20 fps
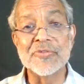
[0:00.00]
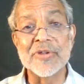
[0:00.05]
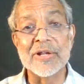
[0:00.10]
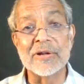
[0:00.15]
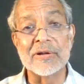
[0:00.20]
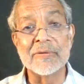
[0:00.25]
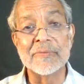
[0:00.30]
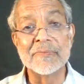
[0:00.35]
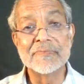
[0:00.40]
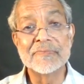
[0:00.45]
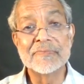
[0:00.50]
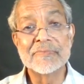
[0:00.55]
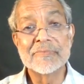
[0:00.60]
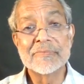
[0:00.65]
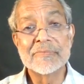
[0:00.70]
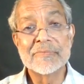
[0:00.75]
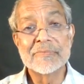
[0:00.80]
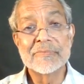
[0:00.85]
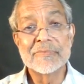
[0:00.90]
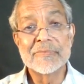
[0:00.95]
or fail.
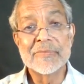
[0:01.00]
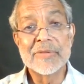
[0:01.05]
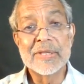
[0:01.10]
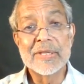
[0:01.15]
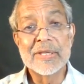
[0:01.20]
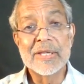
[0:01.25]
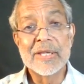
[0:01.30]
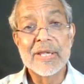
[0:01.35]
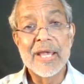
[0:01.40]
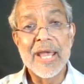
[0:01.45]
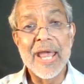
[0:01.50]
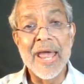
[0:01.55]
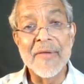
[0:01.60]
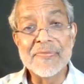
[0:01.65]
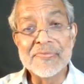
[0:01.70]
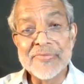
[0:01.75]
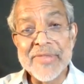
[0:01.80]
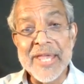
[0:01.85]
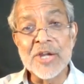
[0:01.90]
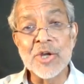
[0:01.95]

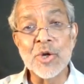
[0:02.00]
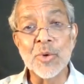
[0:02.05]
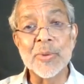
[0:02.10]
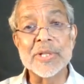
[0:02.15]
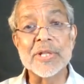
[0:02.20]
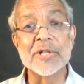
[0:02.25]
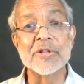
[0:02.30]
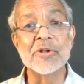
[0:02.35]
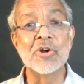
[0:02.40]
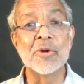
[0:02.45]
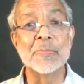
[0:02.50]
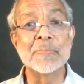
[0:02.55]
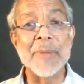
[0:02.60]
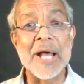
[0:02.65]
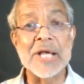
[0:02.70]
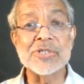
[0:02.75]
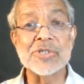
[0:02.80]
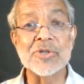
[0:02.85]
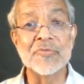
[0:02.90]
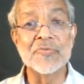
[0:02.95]
And they know whether they're going to
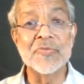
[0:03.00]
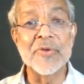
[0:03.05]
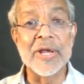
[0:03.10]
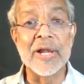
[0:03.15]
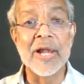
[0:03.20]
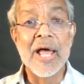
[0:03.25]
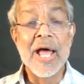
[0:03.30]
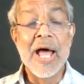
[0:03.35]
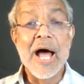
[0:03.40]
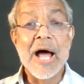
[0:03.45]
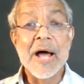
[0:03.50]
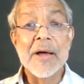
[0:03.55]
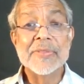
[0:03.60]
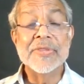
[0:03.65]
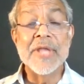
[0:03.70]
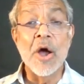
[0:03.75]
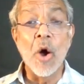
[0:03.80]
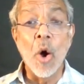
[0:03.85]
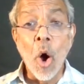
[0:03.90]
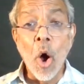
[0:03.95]
pass or fail.
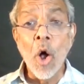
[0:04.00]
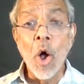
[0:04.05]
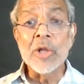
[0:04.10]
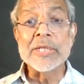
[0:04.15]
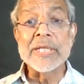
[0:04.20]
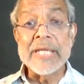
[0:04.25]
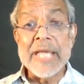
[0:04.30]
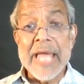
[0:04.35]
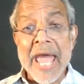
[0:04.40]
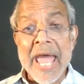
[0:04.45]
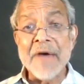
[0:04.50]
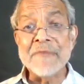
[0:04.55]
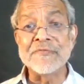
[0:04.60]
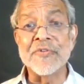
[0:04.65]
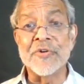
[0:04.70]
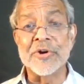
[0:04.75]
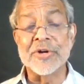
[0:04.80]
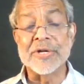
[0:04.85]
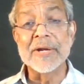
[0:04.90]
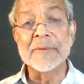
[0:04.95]
They, all the
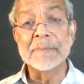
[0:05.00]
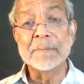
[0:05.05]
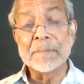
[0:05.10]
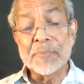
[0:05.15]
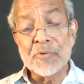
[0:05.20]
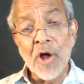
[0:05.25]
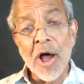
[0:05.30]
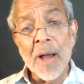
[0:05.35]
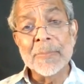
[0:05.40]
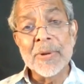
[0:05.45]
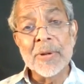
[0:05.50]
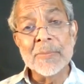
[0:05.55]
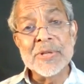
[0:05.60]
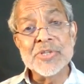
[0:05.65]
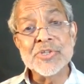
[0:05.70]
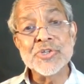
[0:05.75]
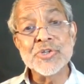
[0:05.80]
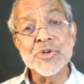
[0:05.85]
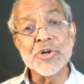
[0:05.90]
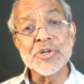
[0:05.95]
effort, problem
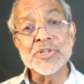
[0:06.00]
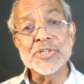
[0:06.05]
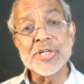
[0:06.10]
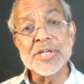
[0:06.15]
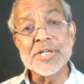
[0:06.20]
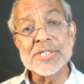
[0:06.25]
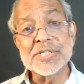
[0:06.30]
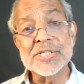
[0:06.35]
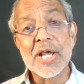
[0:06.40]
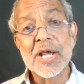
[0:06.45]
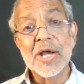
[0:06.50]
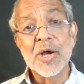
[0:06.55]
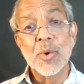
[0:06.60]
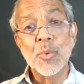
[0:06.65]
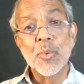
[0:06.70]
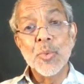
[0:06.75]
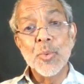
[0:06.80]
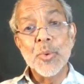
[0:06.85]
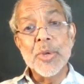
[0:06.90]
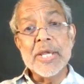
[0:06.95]
in churches,
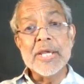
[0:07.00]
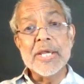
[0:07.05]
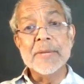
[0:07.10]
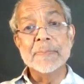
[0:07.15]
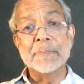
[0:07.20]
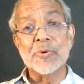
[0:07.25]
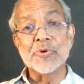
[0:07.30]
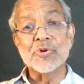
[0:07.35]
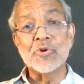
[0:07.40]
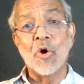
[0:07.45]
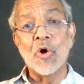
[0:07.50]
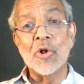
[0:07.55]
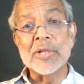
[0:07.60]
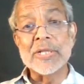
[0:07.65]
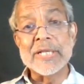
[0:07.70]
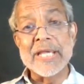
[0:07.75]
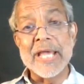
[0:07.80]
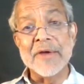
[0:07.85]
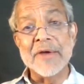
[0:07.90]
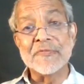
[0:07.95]
we put
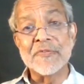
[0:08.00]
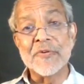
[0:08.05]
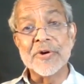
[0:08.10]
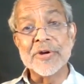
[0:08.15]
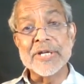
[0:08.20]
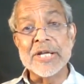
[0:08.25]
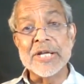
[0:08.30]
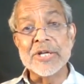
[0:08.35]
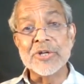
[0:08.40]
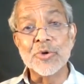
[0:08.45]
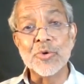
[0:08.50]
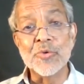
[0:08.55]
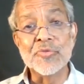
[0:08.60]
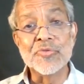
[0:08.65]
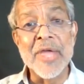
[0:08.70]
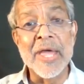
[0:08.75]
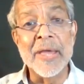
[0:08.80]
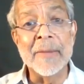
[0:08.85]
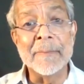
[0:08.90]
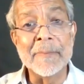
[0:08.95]
all the effort into
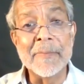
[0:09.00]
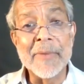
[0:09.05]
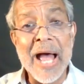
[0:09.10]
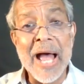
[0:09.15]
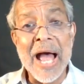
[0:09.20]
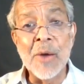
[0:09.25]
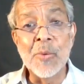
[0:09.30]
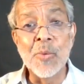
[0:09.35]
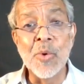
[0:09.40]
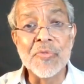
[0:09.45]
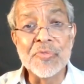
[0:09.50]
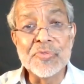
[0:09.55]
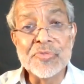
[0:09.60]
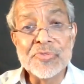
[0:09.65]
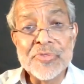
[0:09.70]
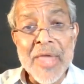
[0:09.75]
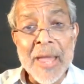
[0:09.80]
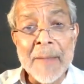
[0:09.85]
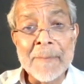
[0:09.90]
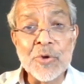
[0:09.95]
them. I
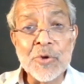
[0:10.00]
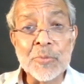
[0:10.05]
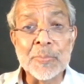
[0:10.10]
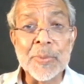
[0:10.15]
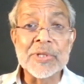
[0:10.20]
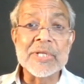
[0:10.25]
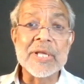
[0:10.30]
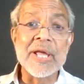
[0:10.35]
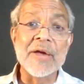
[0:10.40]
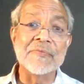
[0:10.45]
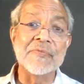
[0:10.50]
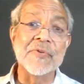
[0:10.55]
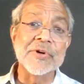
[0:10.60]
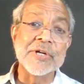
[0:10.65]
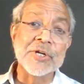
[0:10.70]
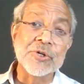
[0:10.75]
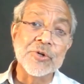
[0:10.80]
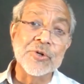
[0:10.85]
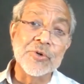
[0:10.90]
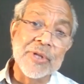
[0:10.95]
want them to put the
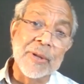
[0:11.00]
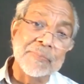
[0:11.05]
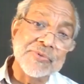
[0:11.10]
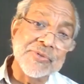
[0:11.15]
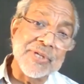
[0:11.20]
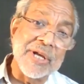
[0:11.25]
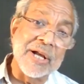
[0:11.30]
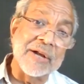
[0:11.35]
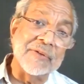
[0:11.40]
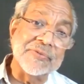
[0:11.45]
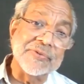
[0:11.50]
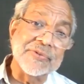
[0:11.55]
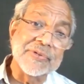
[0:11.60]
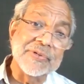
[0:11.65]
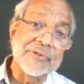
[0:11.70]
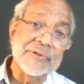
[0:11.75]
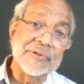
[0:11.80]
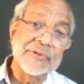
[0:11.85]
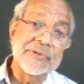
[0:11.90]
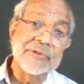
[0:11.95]
effort into
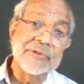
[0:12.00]
themselves.